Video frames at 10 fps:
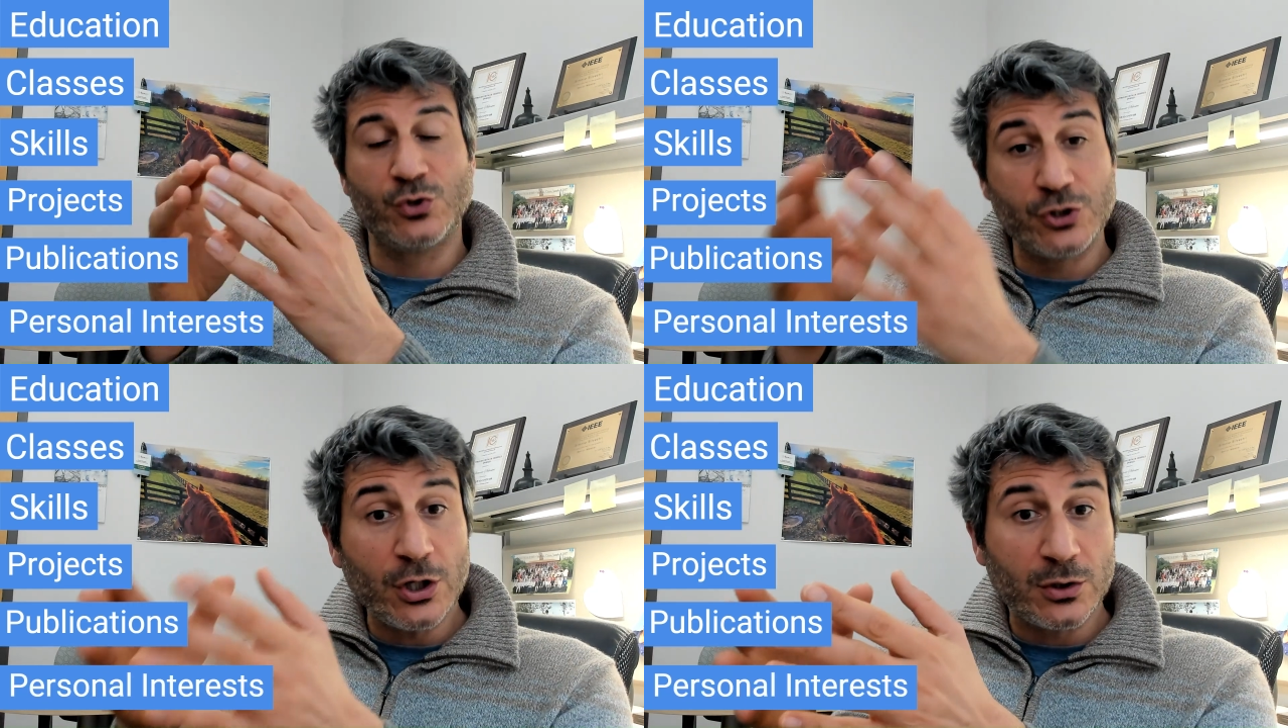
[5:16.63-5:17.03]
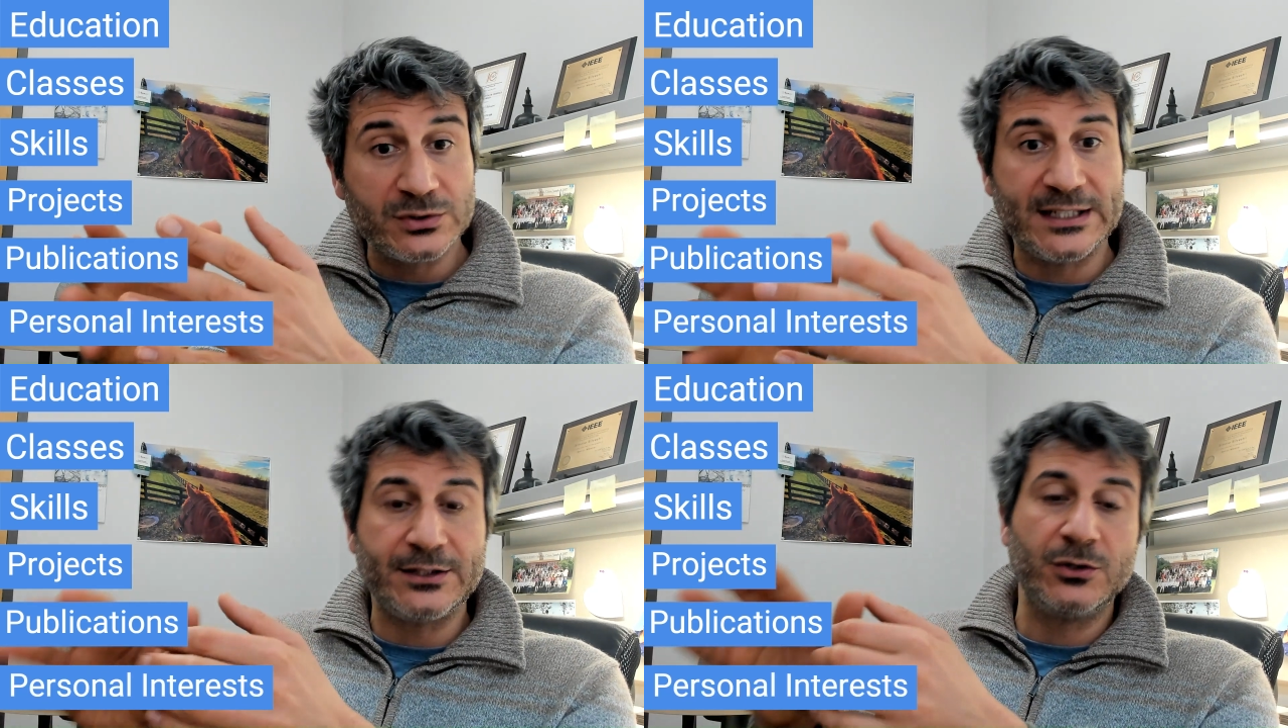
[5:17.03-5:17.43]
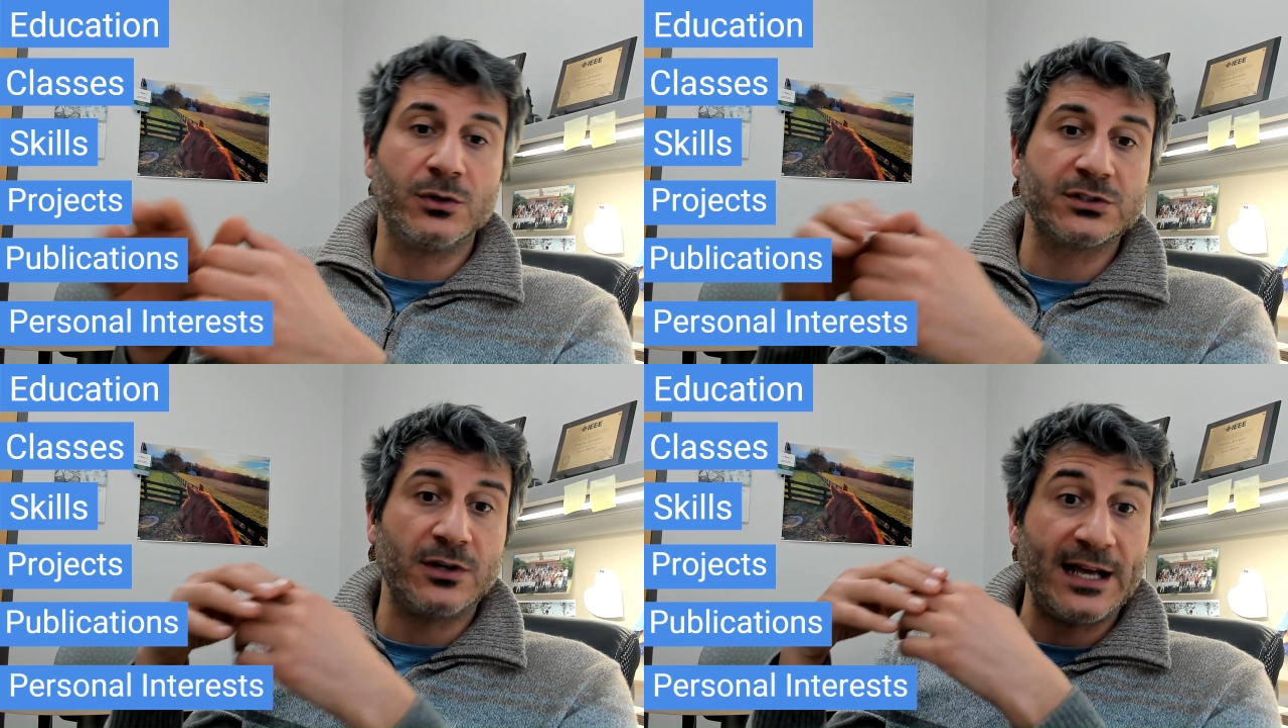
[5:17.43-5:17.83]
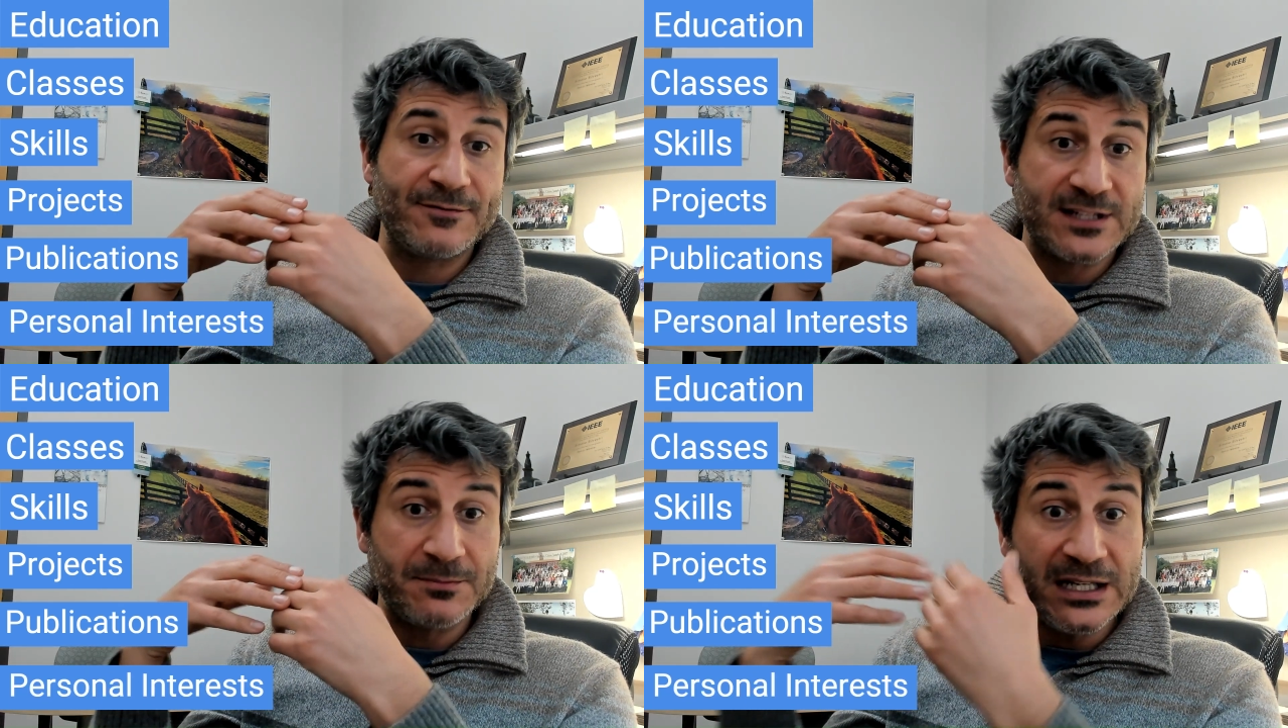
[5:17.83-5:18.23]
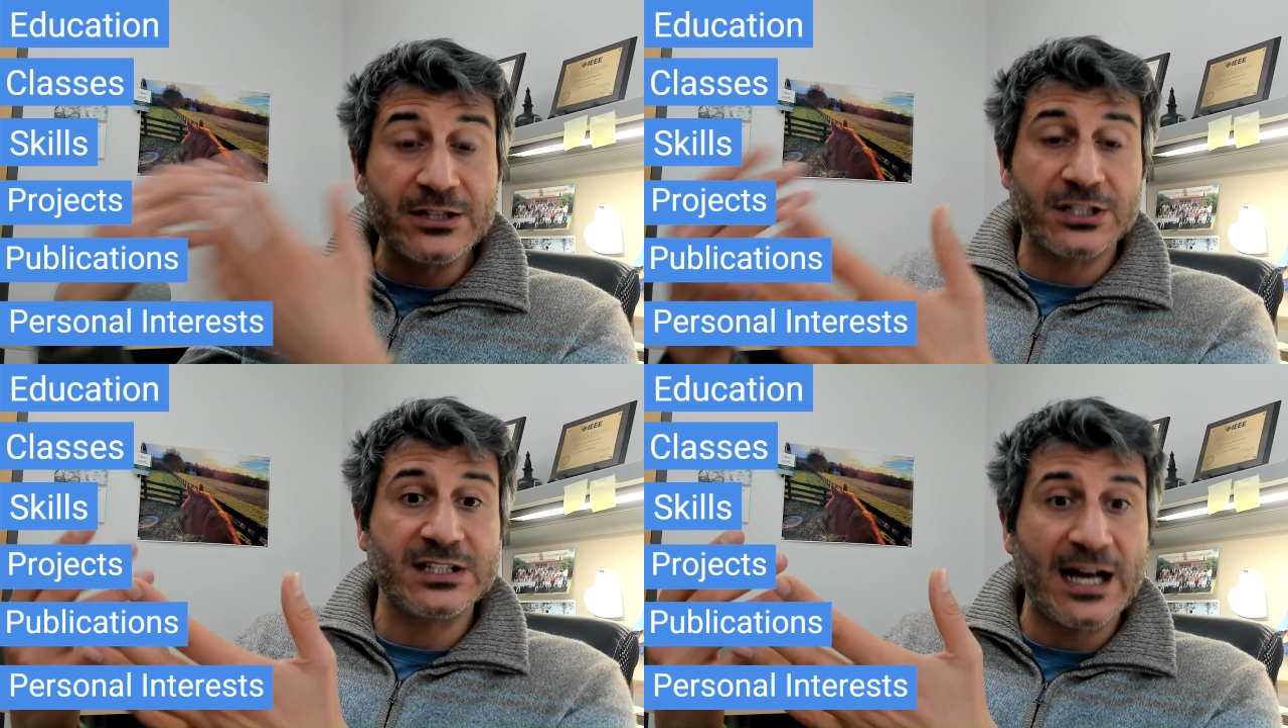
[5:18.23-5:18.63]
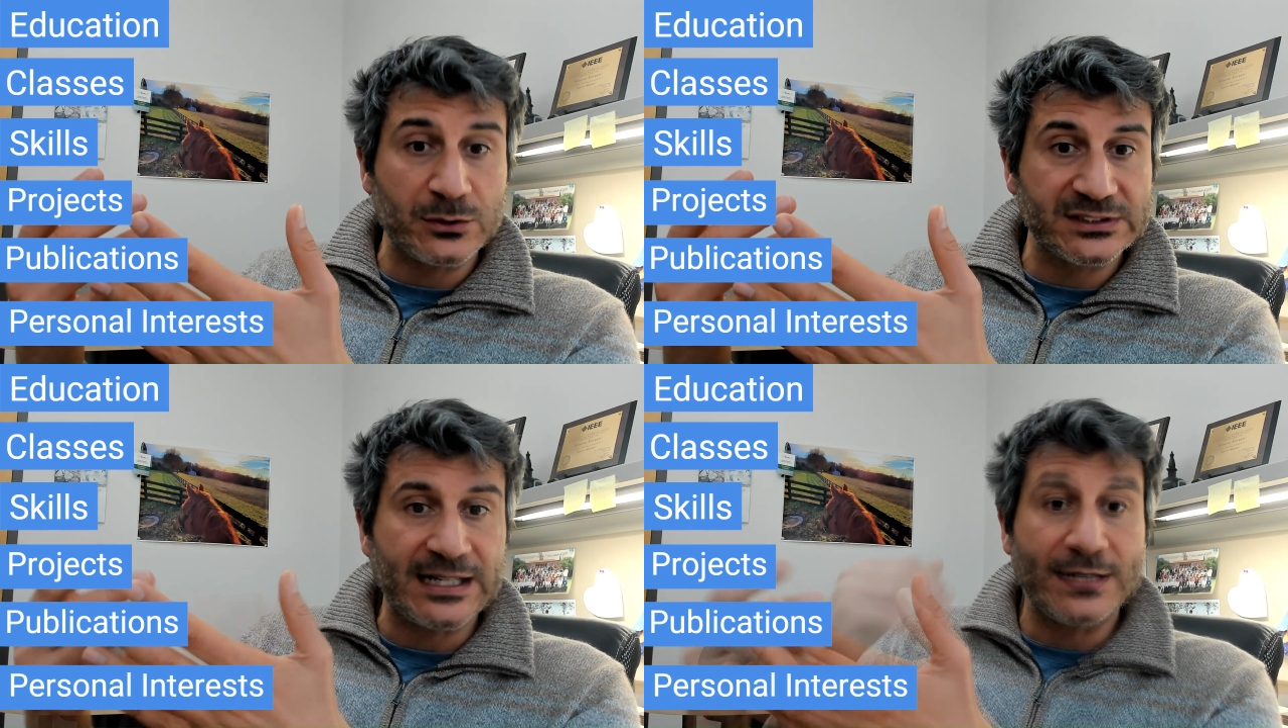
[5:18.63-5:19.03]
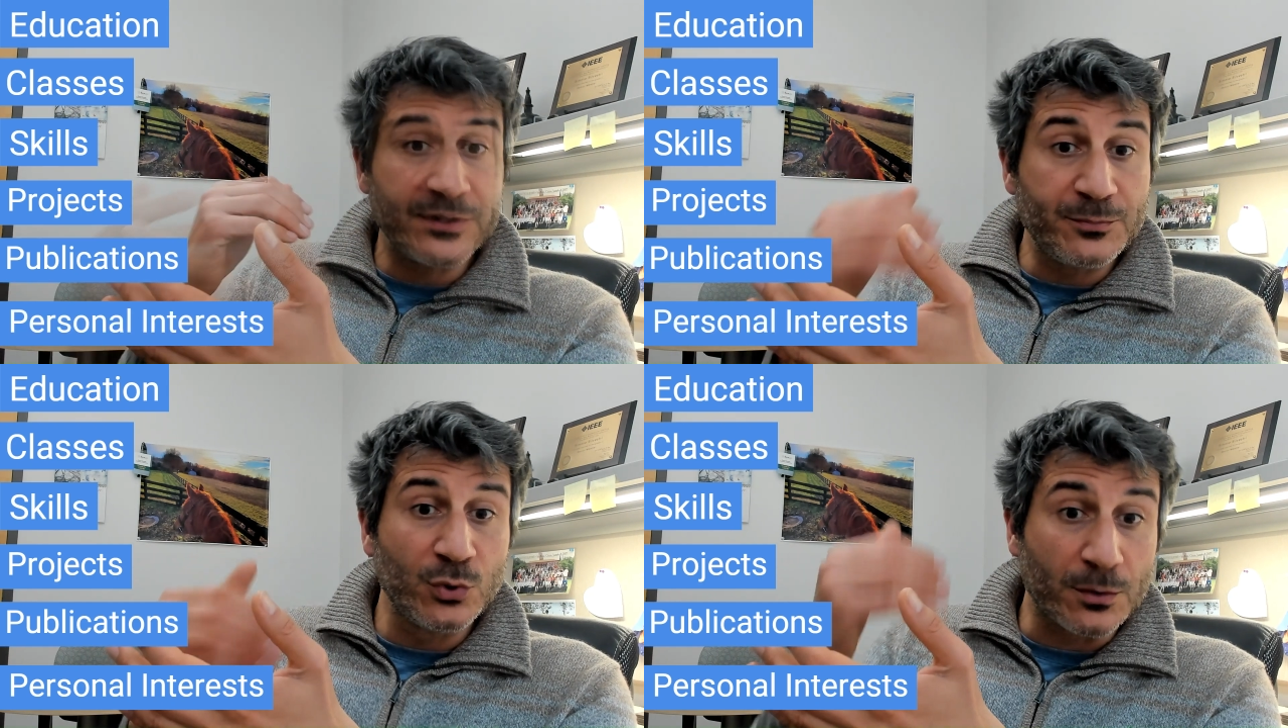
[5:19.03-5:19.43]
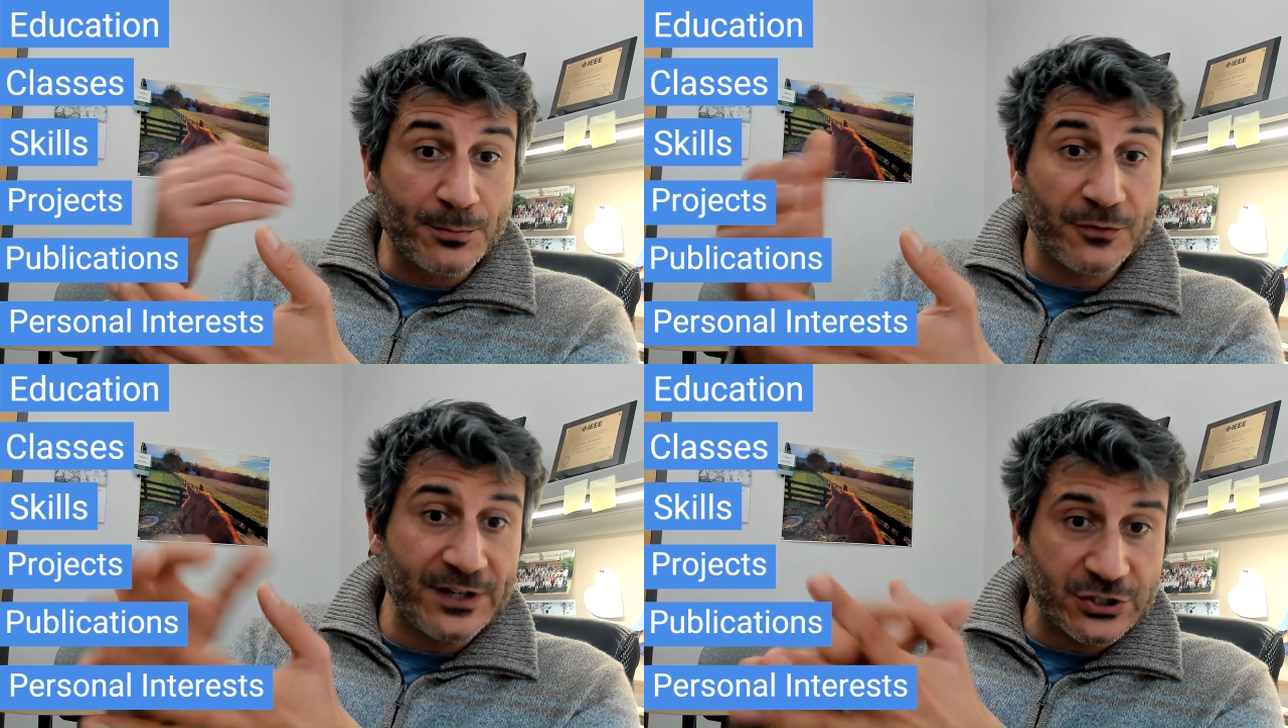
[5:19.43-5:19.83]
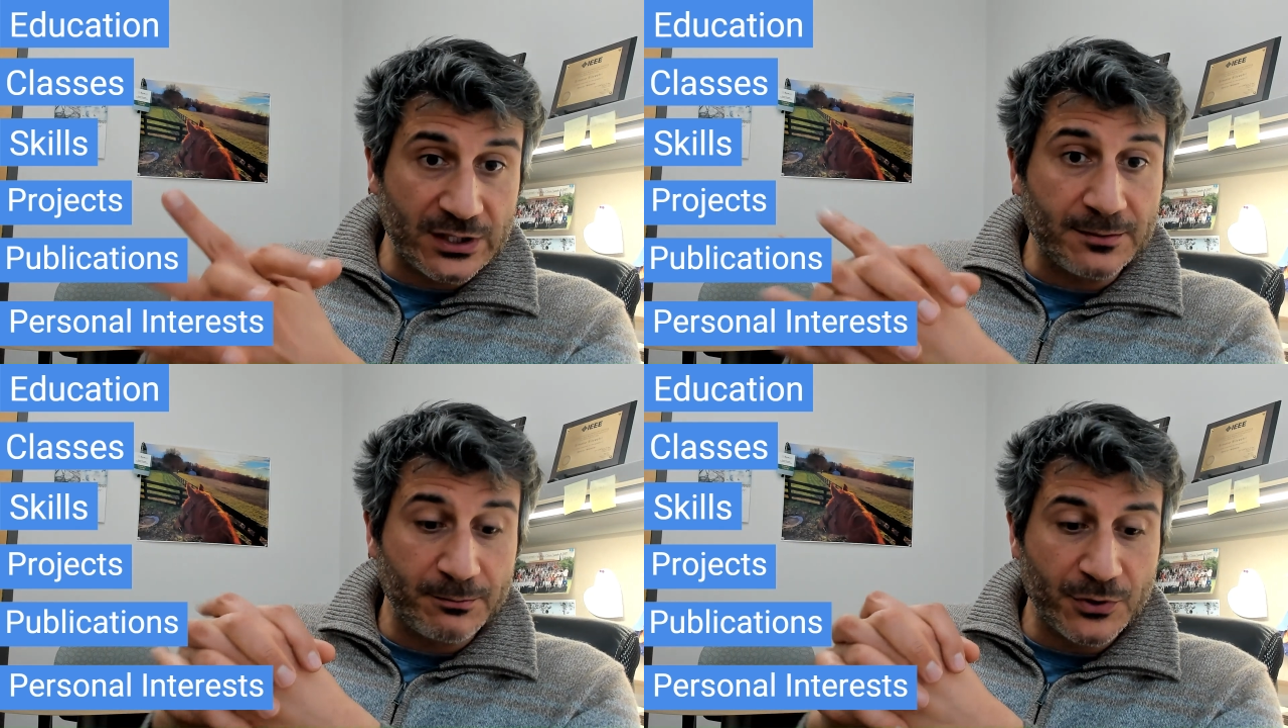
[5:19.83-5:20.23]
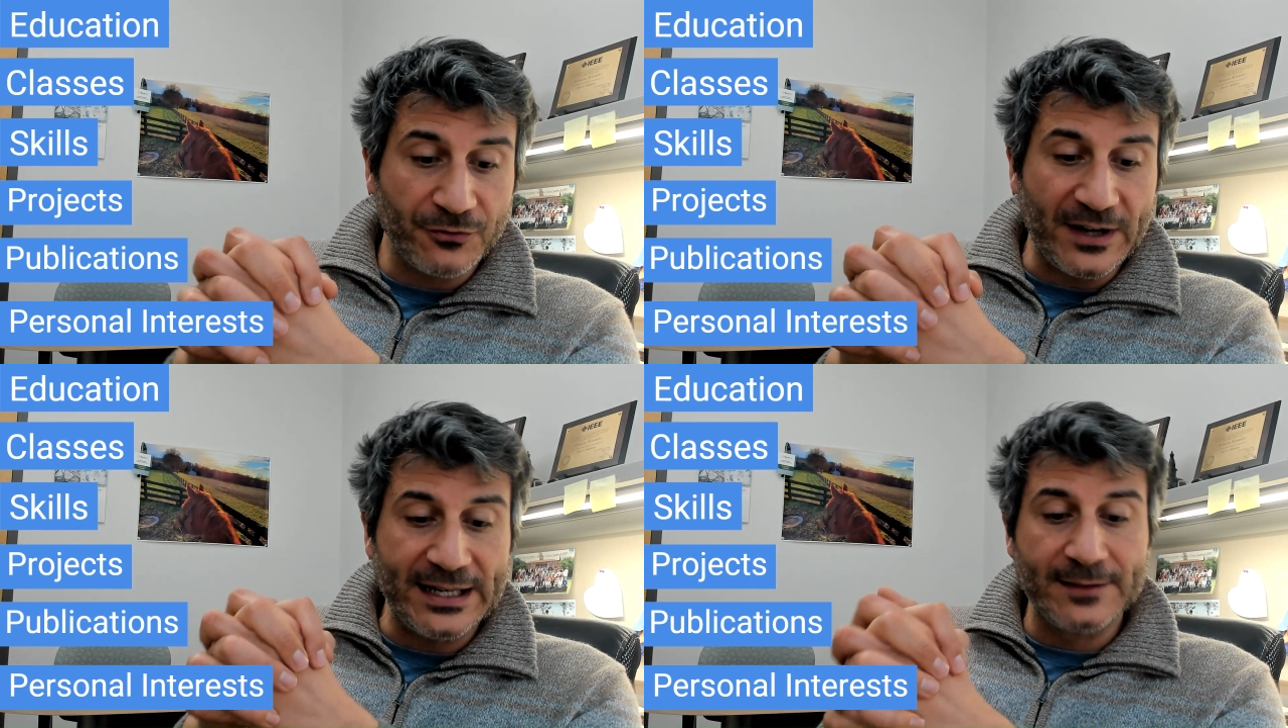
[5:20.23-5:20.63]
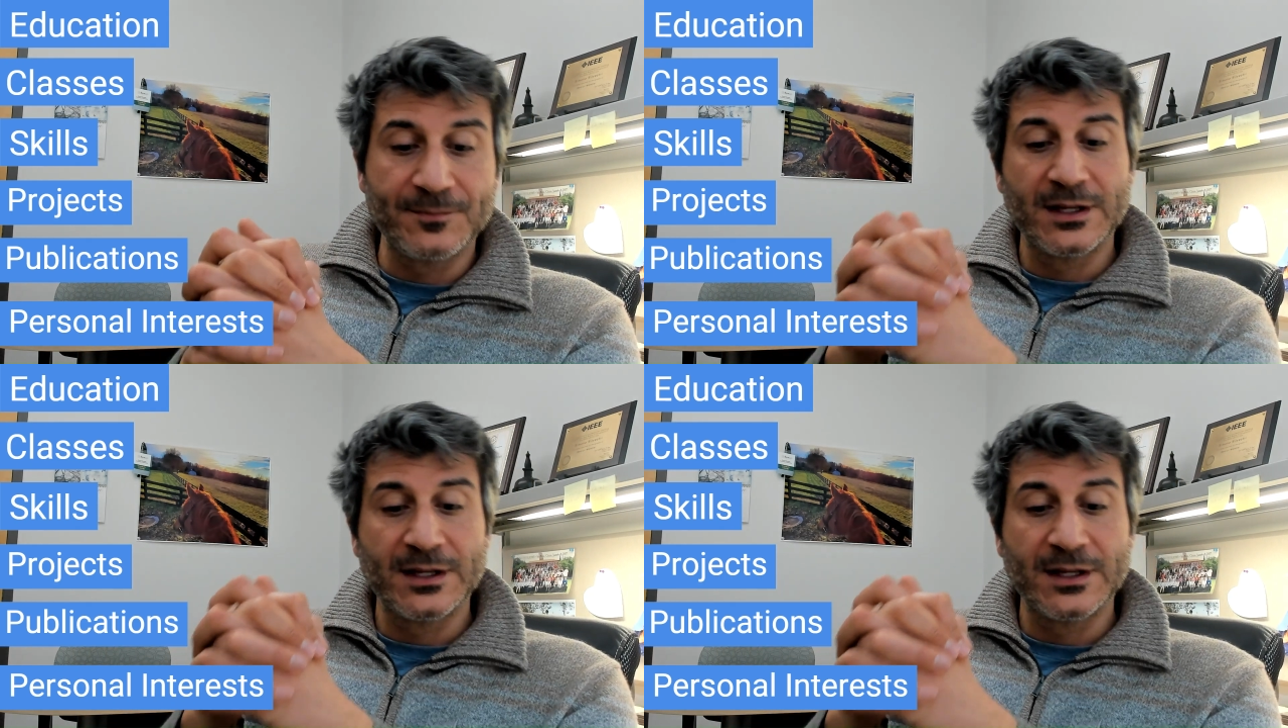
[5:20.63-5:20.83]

show that you also have some interest outside the pure professional profile.